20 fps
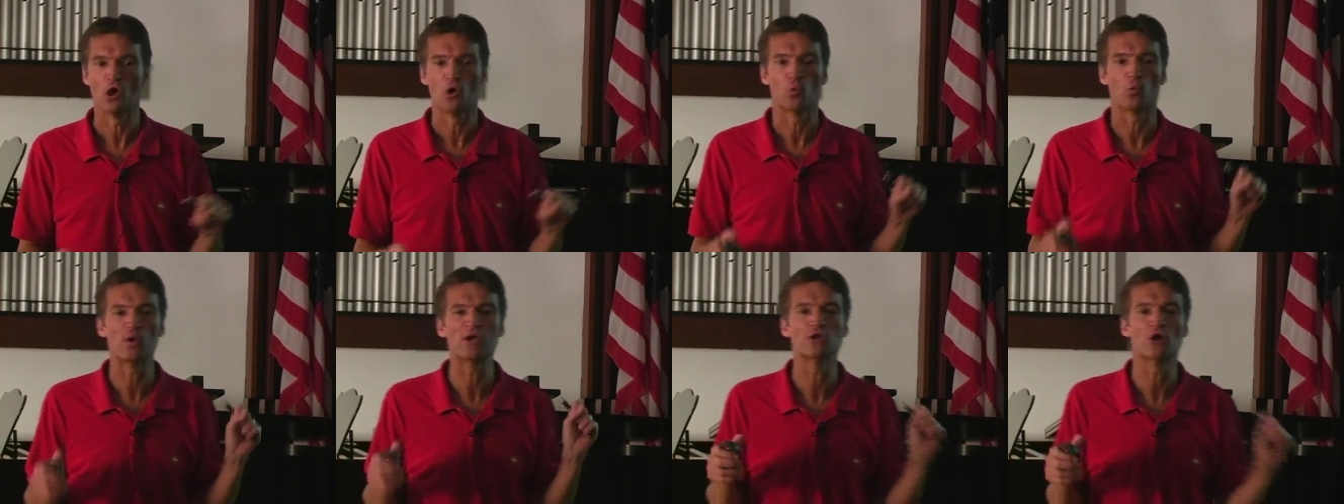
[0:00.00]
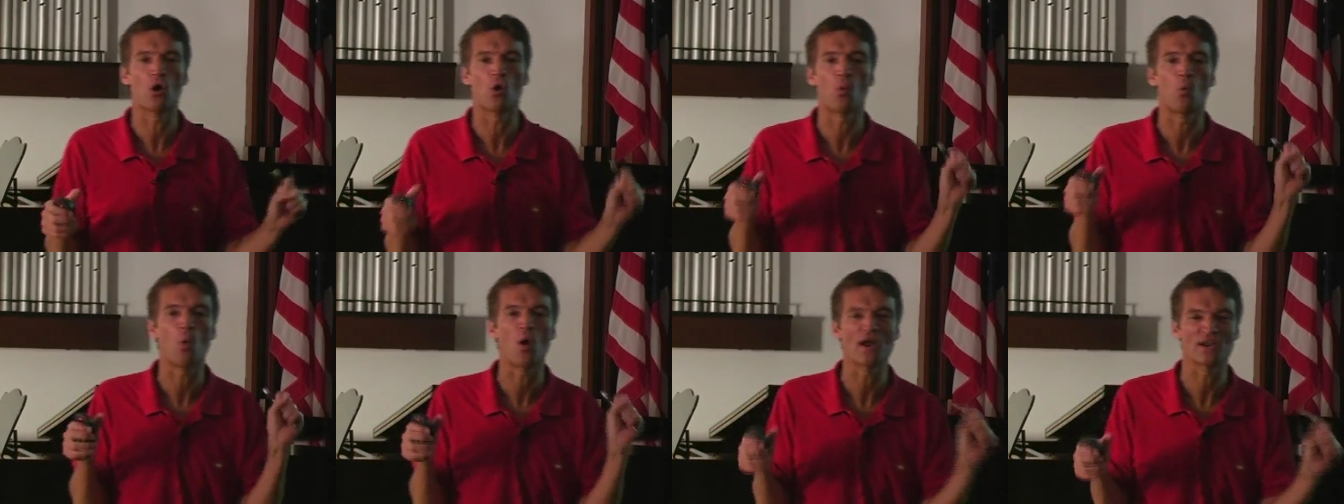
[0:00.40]
We
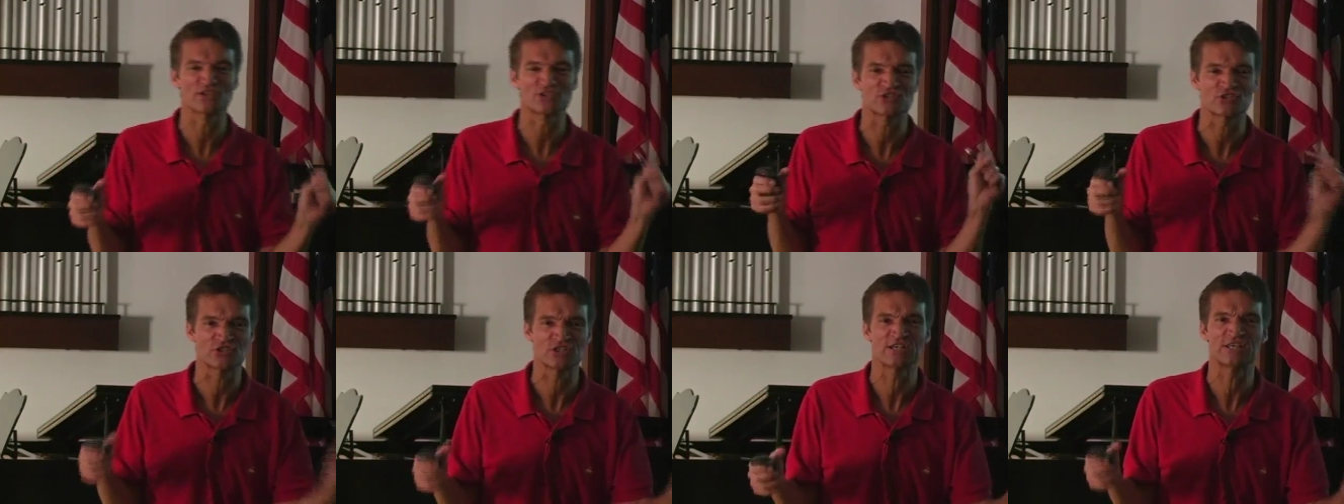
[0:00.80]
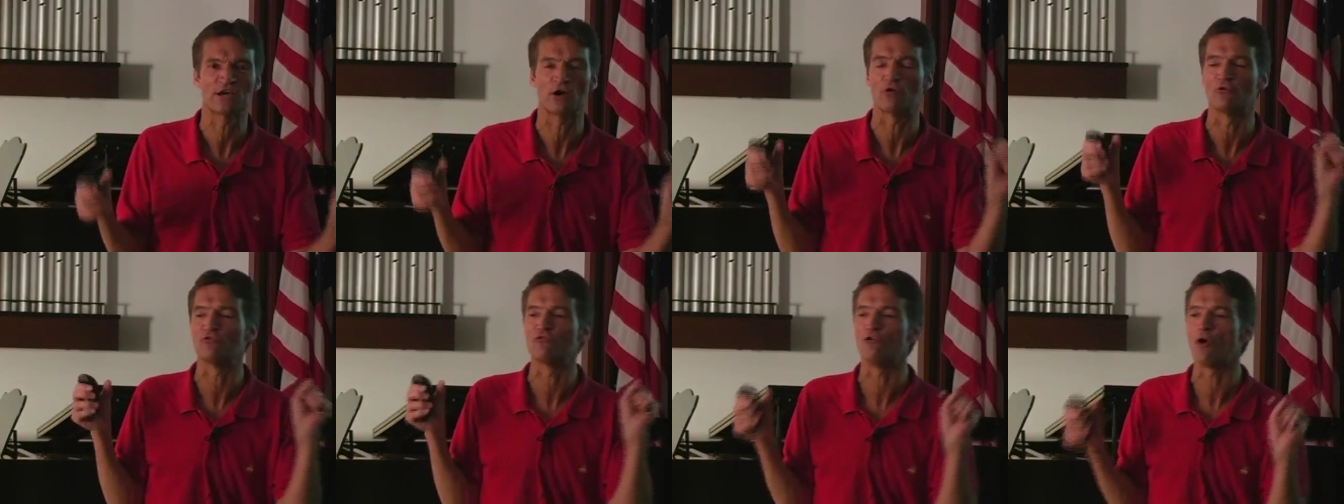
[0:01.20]
don't want to see
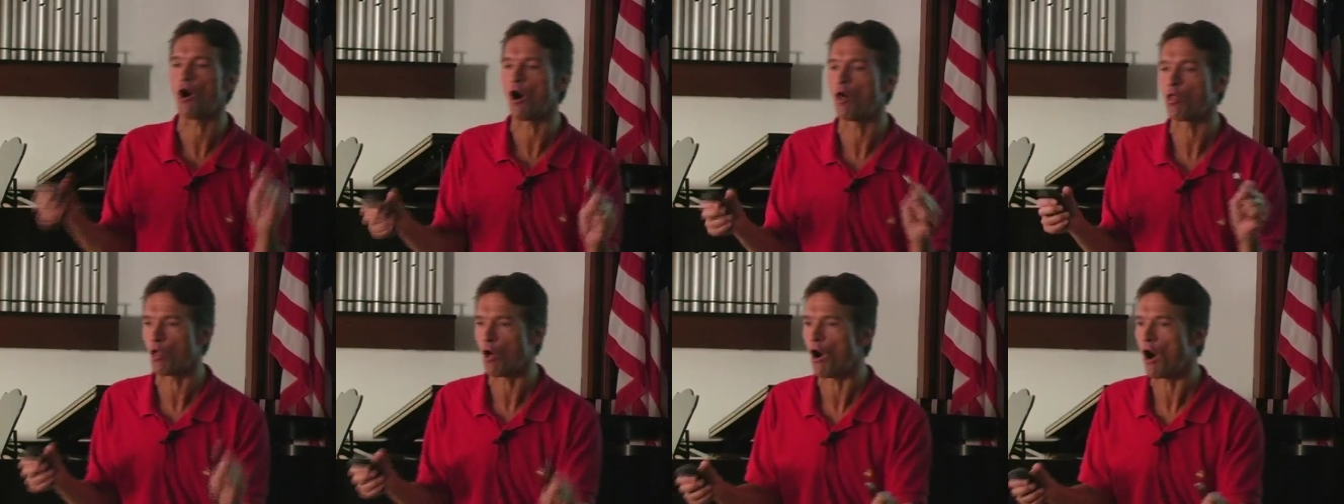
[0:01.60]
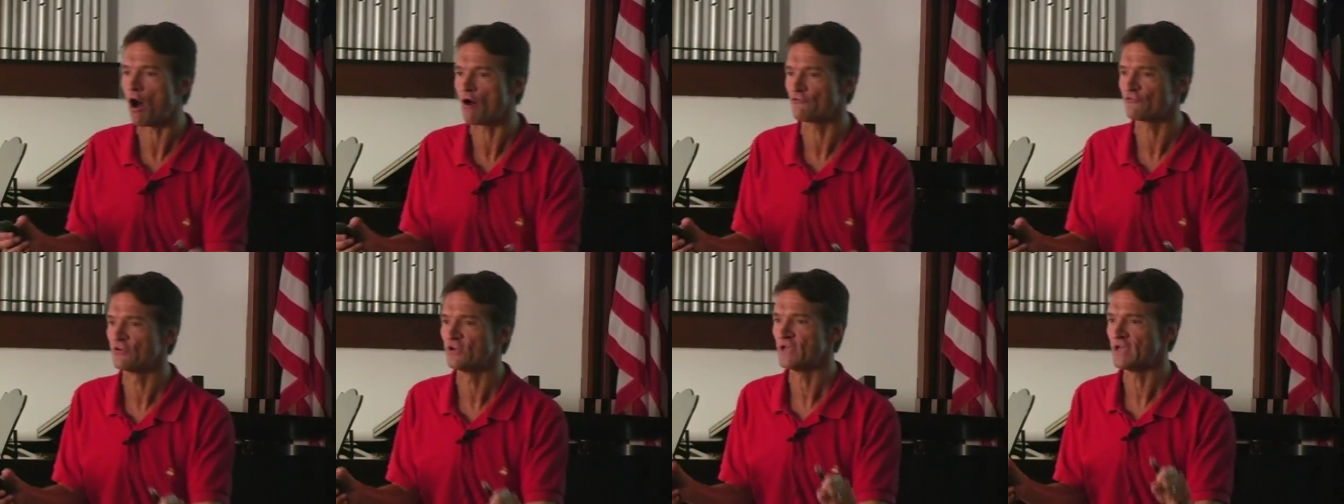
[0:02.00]
a fall
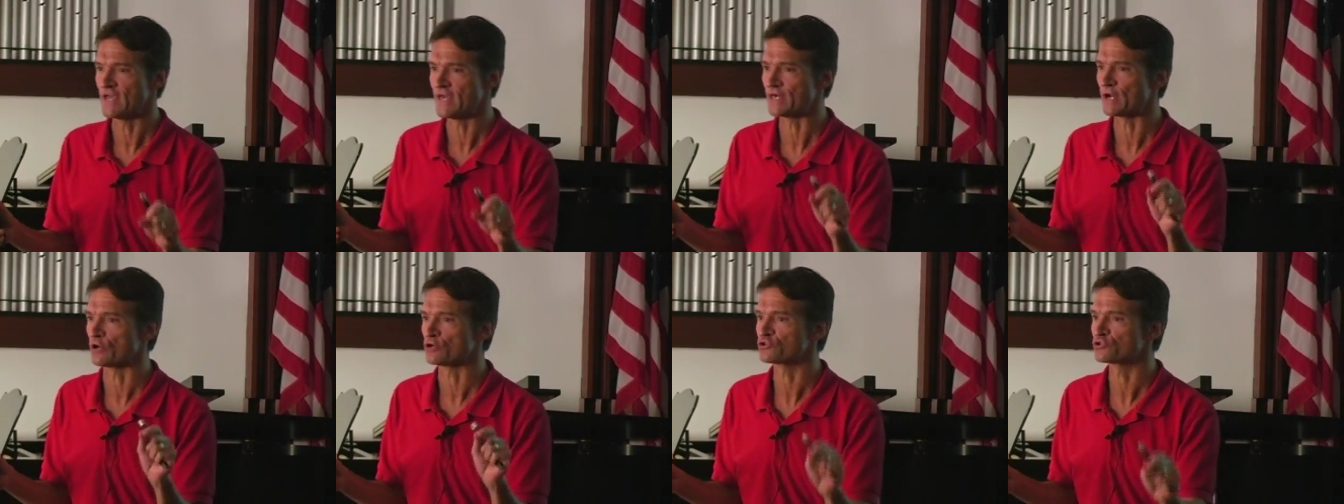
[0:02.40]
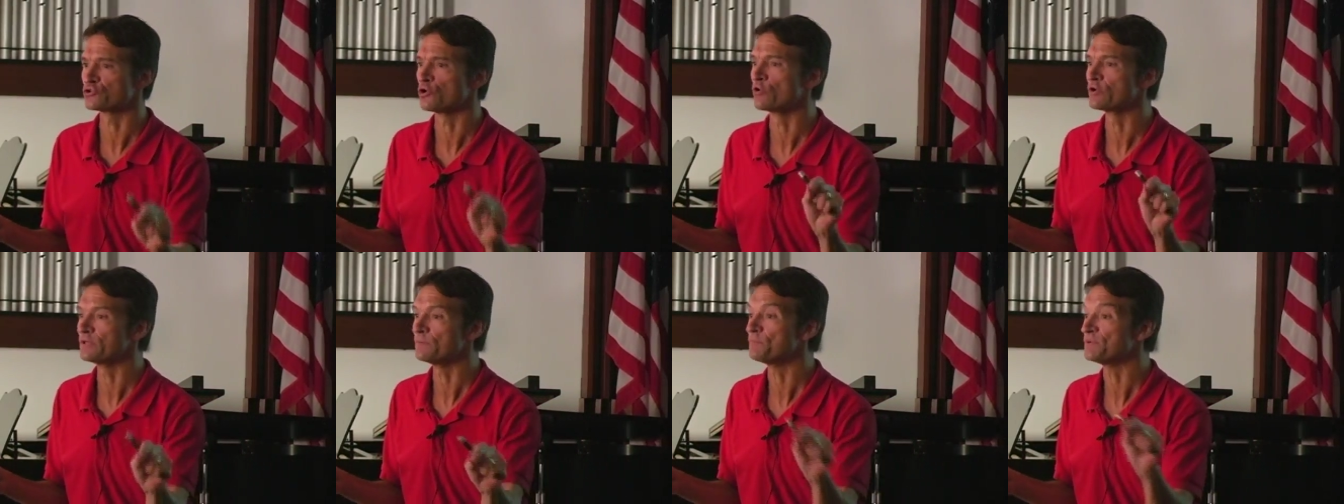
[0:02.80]
off in our
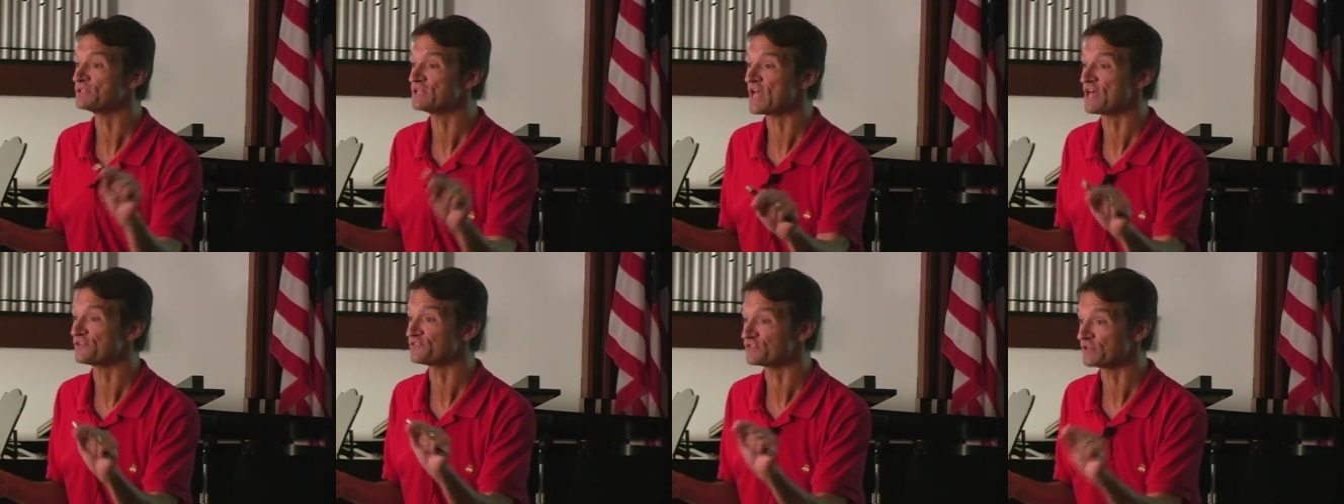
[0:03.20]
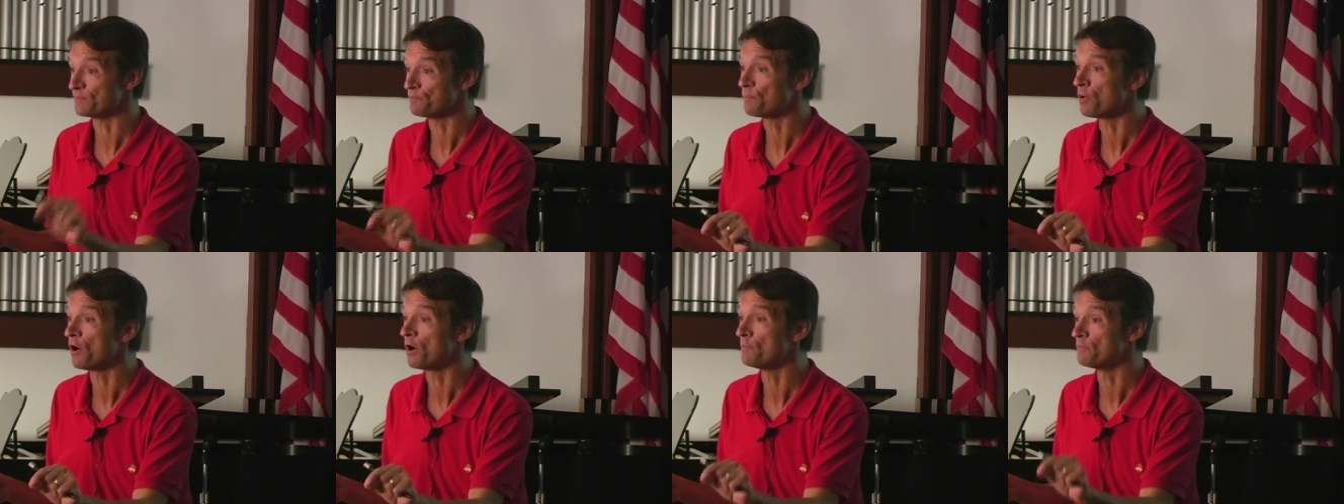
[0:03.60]
sodium-potassium
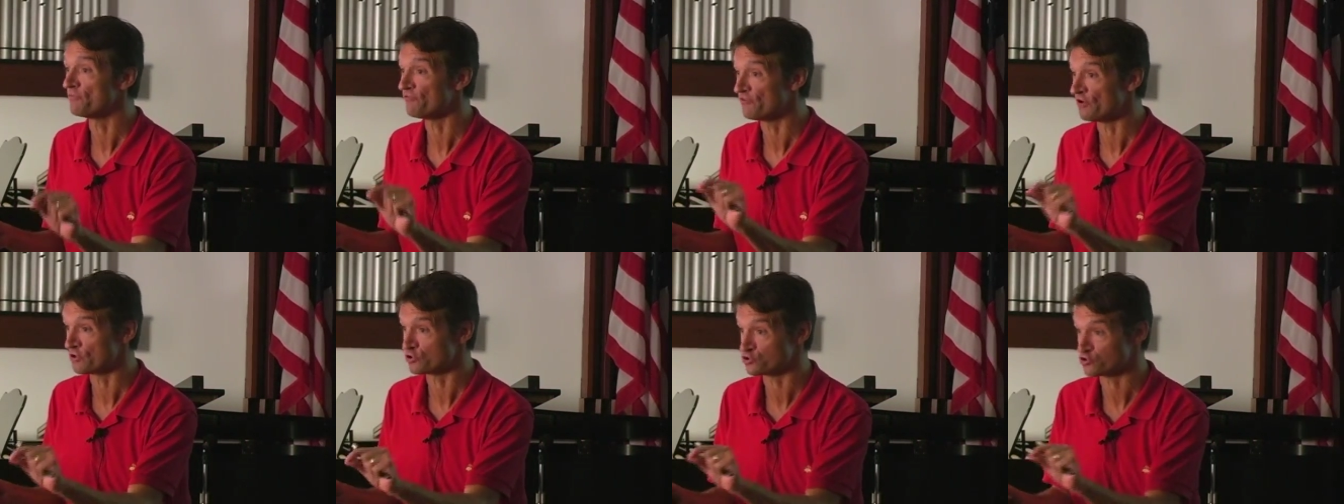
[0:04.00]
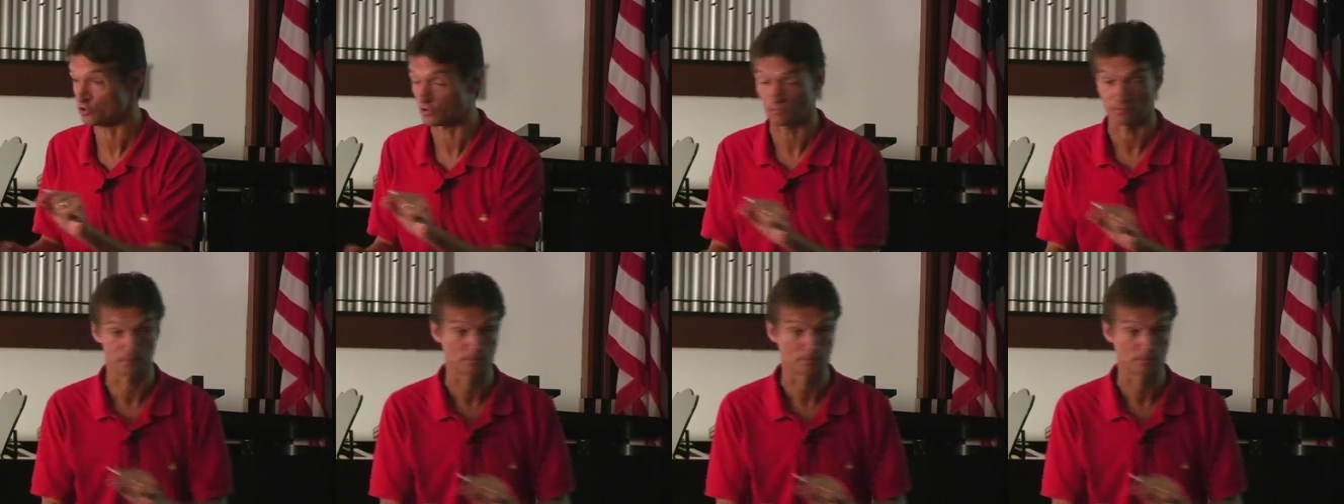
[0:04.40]
pump function.